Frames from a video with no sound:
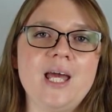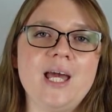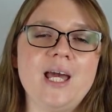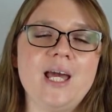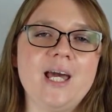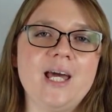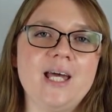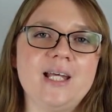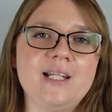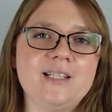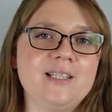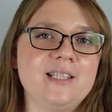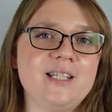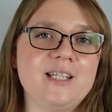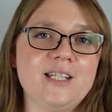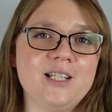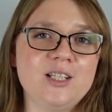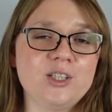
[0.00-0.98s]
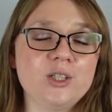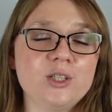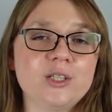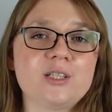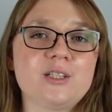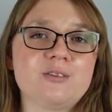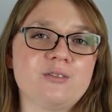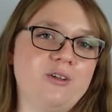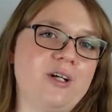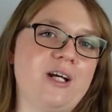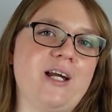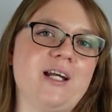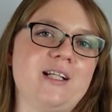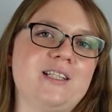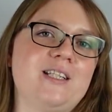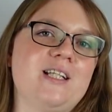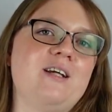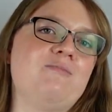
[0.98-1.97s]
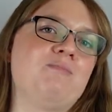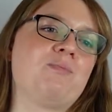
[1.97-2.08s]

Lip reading: And it looked great.